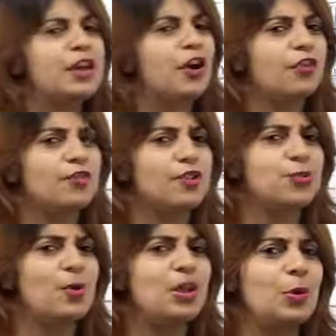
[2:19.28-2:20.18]

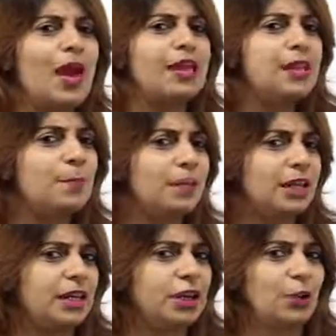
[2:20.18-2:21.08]
nervous when you end up
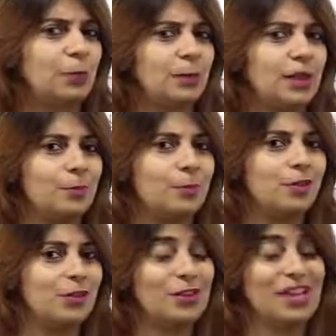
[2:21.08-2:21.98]
meeting new
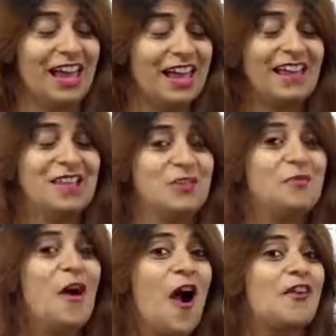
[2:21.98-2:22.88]
people. Hey,
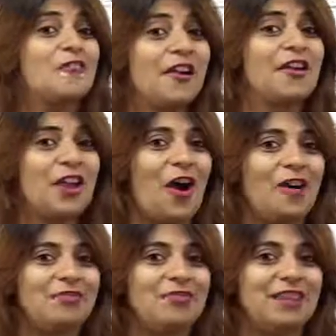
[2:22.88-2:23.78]
you are very
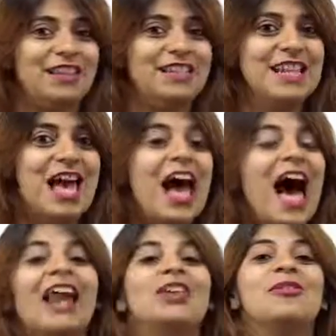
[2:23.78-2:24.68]
confident
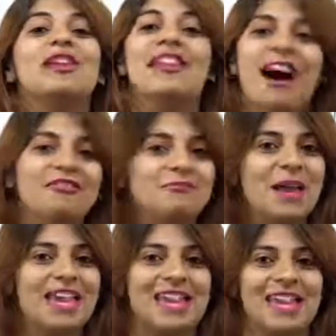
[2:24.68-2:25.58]
and you love
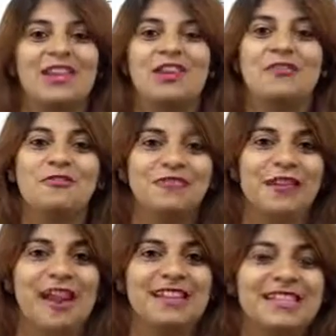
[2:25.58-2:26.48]
making new
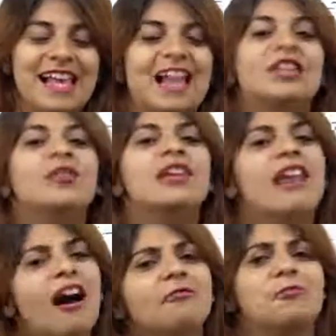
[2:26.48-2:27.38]
friends and you
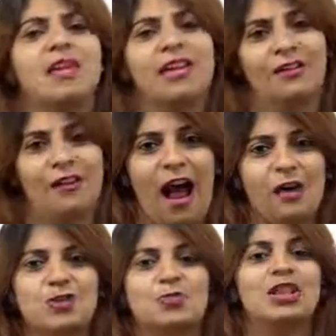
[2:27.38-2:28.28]
love being
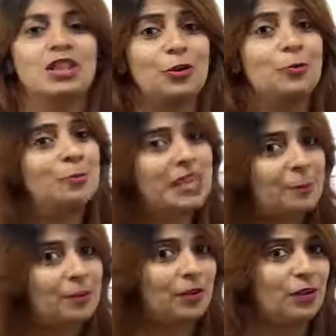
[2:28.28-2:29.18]
around with new
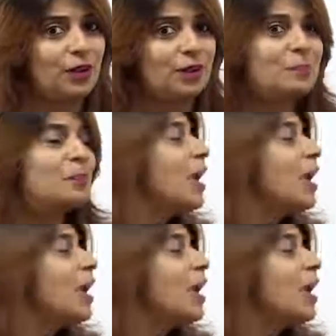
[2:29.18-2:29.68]
people.